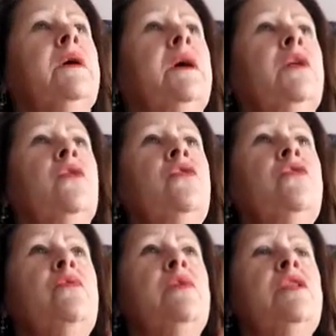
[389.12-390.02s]
And
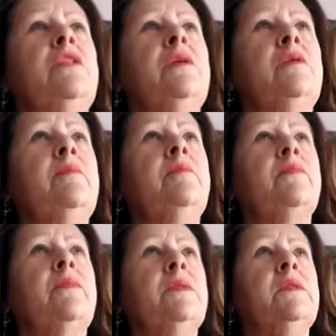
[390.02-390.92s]
also with the
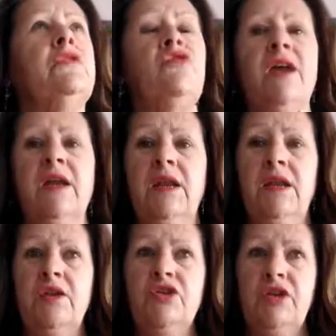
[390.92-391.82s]
dragon
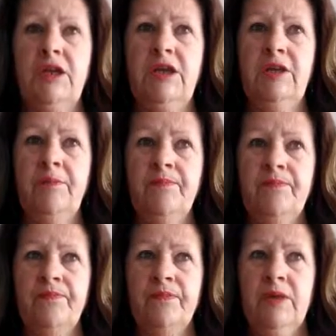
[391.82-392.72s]
energy,
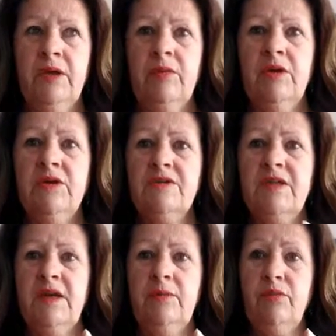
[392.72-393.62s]
because
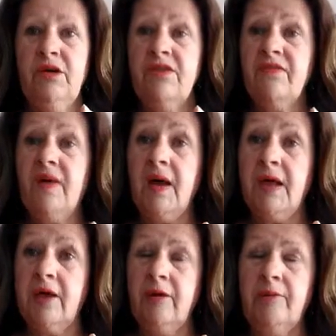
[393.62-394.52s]
they breathe
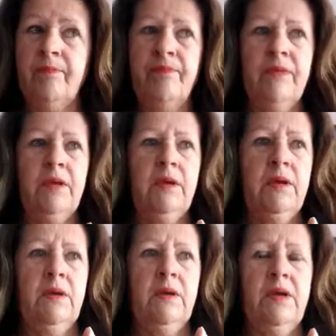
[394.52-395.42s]
fire,
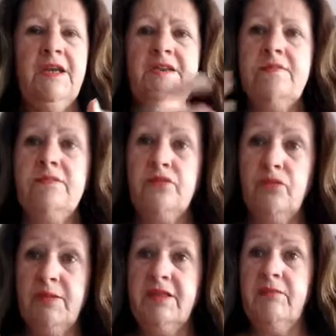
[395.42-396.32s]
he's
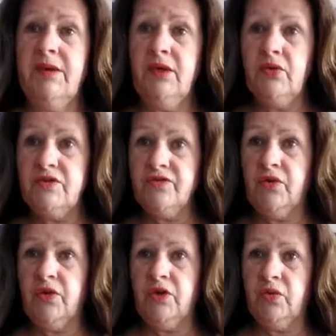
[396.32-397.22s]
absorbing the blows
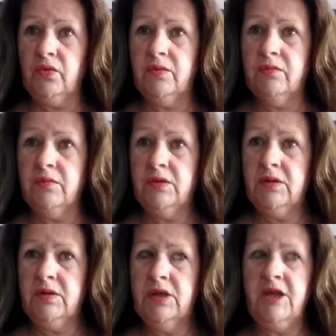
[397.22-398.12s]
for you
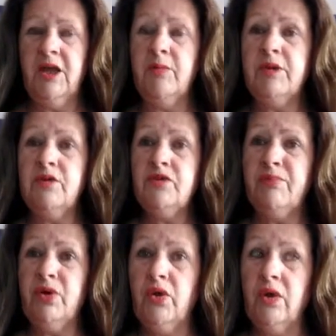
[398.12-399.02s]
and helping you to
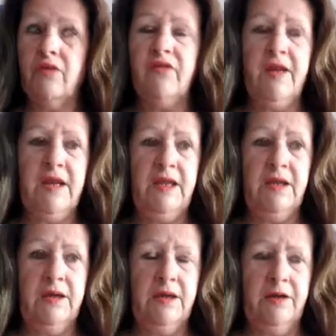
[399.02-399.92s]
burn off any